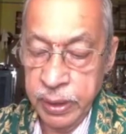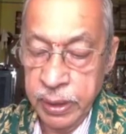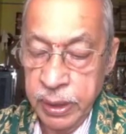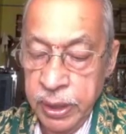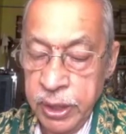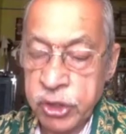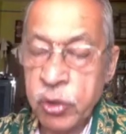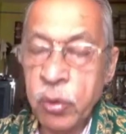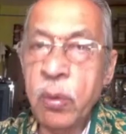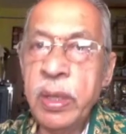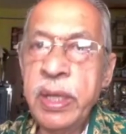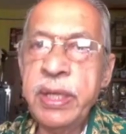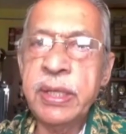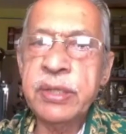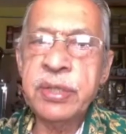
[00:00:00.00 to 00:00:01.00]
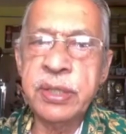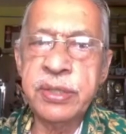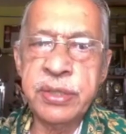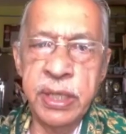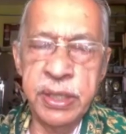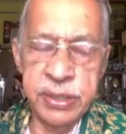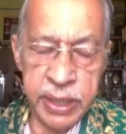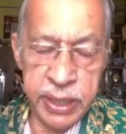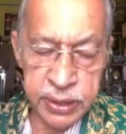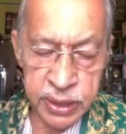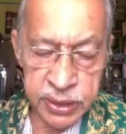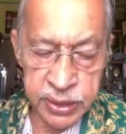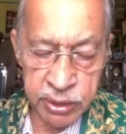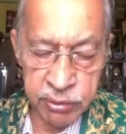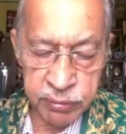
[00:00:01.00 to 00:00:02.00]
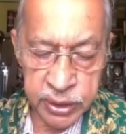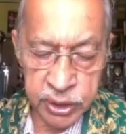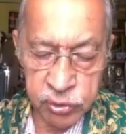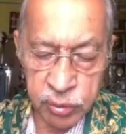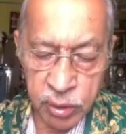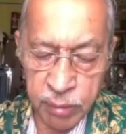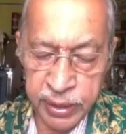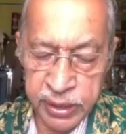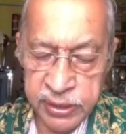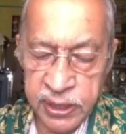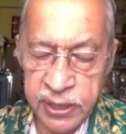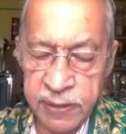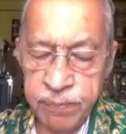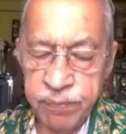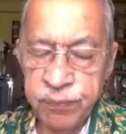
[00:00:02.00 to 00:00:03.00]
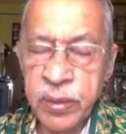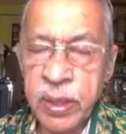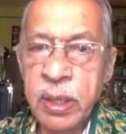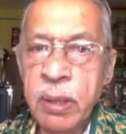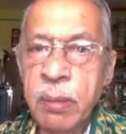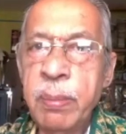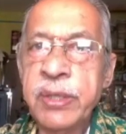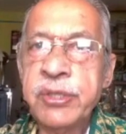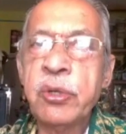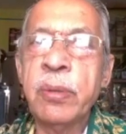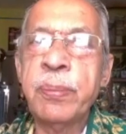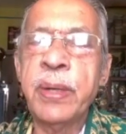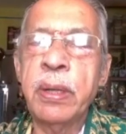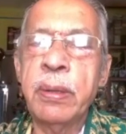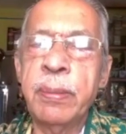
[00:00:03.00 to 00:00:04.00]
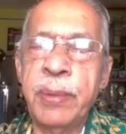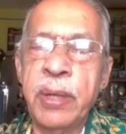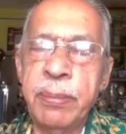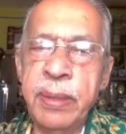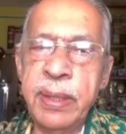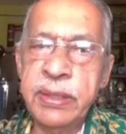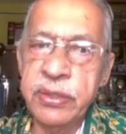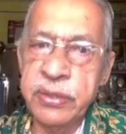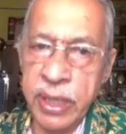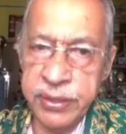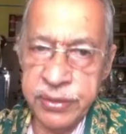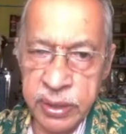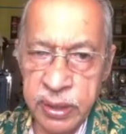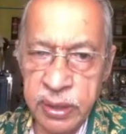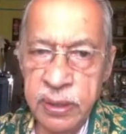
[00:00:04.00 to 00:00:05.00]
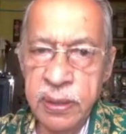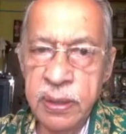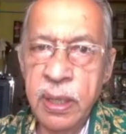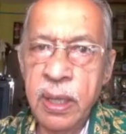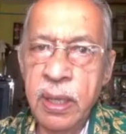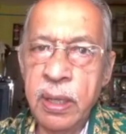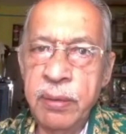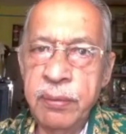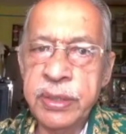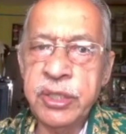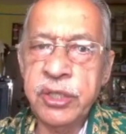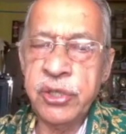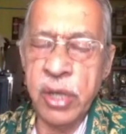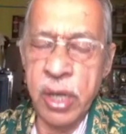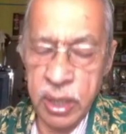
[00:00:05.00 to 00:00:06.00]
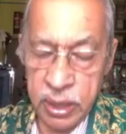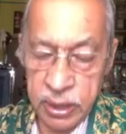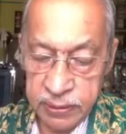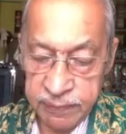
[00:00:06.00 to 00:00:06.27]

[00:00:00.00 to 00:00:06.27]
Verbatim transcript: His Holiness Sri Jayendra Saraswati Swamiji bestowed upon me the title with a shawl.